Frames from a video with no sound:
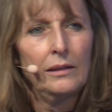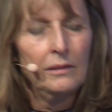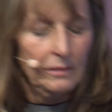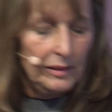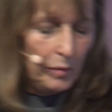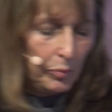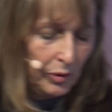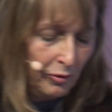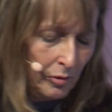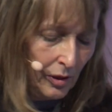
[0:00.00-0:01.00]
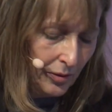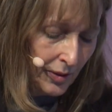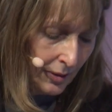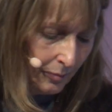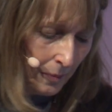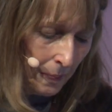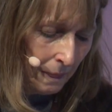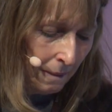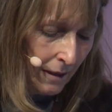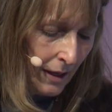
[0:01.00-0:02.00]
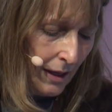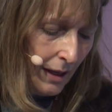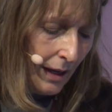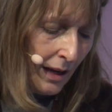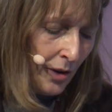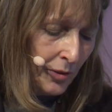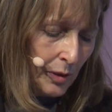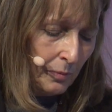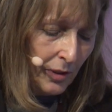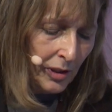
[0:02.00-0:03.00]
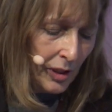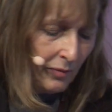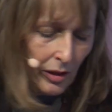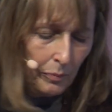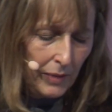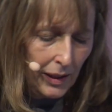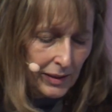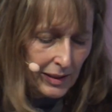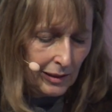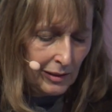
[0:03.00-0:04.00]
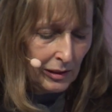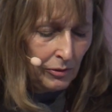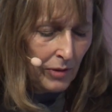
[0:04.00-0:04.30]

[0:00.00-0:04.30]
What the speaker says: in their portfolios. Around the world, developments in the